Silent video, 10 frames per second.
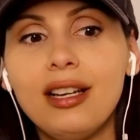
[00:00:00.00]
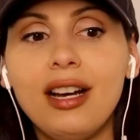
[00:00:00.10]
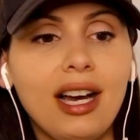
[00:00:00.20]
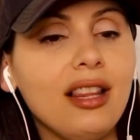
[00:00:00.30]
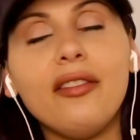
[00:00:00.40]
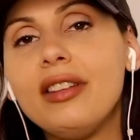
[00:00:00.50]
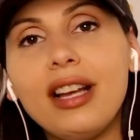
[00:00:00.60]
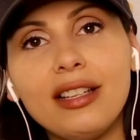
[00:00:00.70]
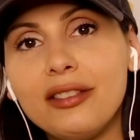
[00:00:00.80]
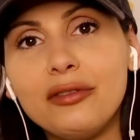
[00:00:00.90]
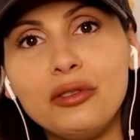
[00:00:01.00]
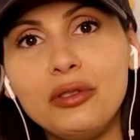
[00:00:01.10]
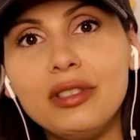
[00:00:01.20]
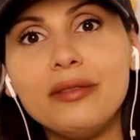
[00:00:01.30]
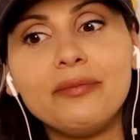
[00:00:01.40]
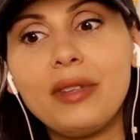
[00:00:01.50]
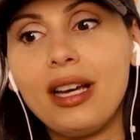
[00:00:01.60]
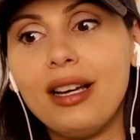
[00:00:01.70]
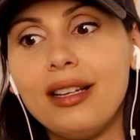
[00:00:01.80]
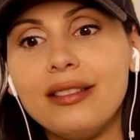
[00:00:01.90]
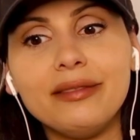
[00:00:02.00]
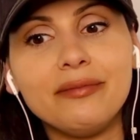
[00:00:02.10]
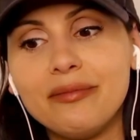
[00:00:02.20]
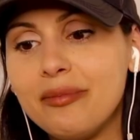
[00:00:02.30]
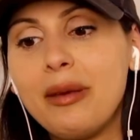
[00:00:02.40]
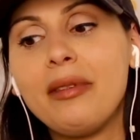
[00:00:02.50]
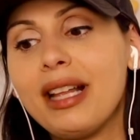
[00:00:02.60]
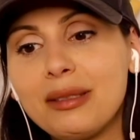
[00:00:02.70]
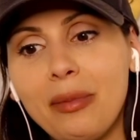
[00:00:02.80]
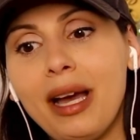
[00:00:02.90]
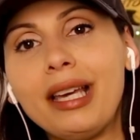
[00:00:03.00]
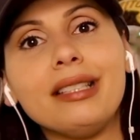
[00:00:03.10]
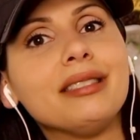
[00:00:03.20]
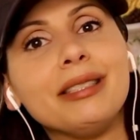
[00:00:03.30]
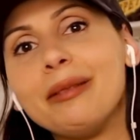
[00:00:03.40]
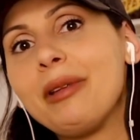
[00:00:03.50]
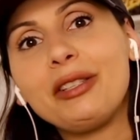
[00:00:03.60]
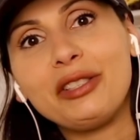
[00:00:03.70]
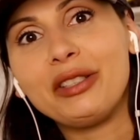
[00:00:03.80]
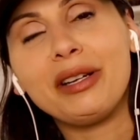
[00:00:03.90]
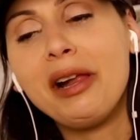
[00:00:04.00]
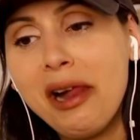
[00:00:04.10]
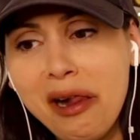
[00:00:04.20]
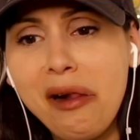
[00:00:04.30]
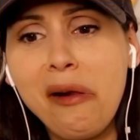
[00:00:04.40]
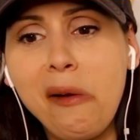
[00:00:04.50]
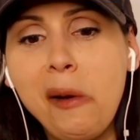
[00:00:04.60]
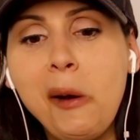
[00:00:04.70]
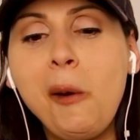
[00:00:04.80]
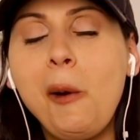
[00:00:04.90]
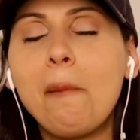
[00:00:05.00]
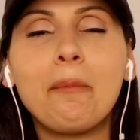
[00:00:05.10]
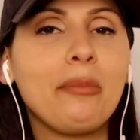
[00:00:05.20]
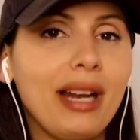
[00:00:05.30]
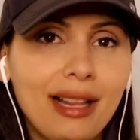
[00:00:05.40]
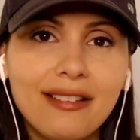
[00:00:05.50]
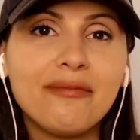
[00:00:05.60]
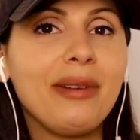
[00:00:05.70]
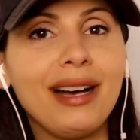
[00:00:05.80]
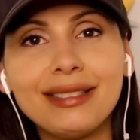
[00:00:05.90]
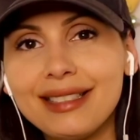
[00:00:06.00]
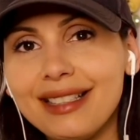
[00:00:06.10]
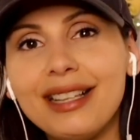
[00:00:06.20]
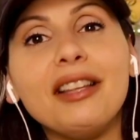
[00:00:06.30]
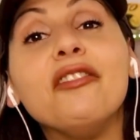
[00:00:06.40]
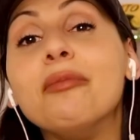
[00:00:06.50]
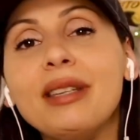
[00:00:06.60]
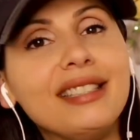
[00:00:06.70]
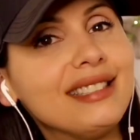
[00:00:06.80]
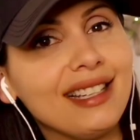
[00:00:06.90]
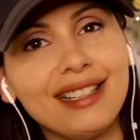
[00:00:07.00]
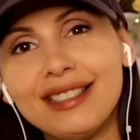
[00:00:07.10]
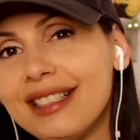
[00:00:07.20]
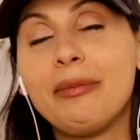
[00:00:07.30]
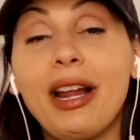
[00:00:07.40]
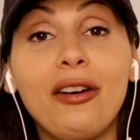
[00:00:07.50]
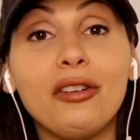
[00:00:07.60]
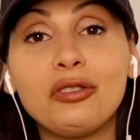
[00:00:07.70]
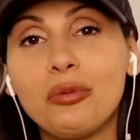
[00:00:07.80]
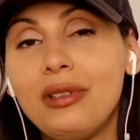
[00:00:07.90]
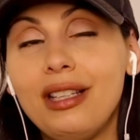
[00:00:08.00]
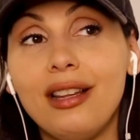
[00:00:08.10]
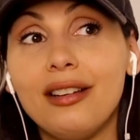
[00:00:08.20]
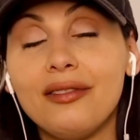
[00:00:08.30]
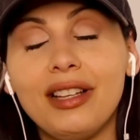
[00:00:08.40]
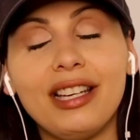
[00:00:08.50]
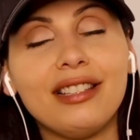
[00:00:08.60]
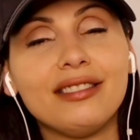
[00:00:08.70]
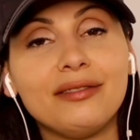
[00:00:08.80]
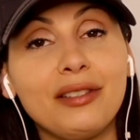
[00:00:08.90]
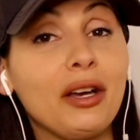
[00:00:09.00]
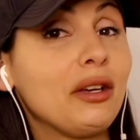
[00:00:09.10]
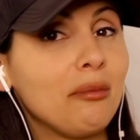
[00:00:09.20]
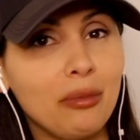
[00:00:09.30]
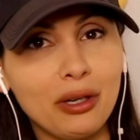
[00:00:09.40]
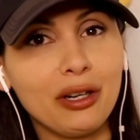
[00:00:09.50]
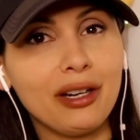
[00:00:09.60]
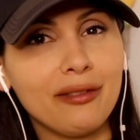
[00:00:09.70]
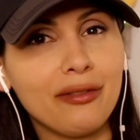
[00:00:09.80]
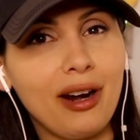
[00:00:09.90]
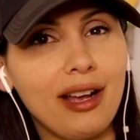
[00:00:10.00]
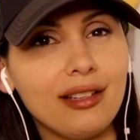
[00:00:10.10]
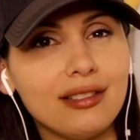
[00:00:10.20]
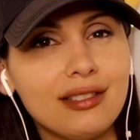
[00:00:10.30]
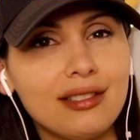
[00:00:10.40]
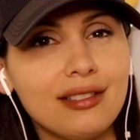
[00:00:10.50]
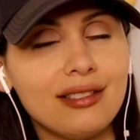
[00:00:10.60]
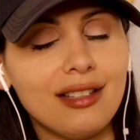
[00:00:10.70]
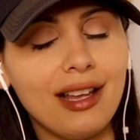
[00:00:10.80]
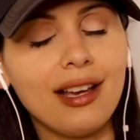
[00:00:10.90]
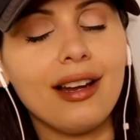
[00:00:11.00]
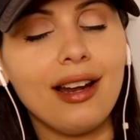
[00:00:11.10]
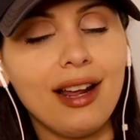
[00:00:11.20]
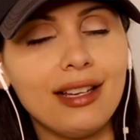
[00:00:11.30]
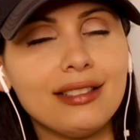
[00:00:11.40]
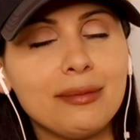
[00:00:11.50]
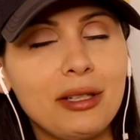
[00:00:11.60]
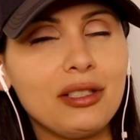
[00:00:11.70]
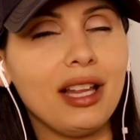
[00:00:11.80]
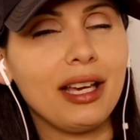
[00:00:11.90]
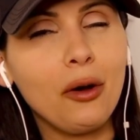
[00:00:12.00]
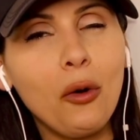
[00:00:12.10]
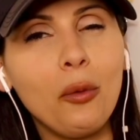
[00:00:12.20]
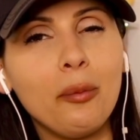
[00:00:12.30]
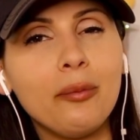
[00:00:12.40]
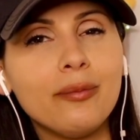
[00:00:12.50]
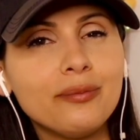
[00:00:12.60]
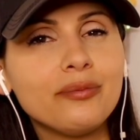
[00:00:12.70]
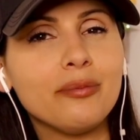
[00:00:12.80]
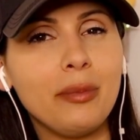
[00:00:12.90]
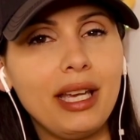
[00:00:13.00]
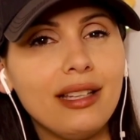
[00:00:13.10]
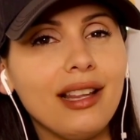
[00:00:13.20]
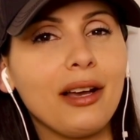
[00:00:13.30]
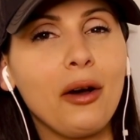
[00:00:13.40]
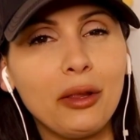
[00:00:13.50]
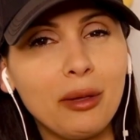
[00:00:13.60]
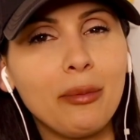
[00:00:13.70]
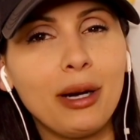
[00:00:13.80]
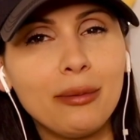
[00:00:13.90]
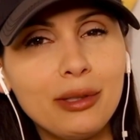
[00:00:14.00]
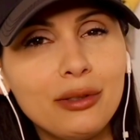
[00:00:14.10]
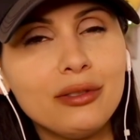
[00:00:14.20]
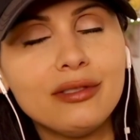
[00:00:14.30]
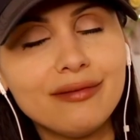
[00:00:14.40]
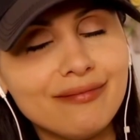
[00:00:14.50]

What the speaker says: I love Italian food. Maybe that's biased, I'm not sure. But I love pasta, I love pizza. But I also really love like a good burger and fries. Like a nice, especially like homemade, like on the barbecue.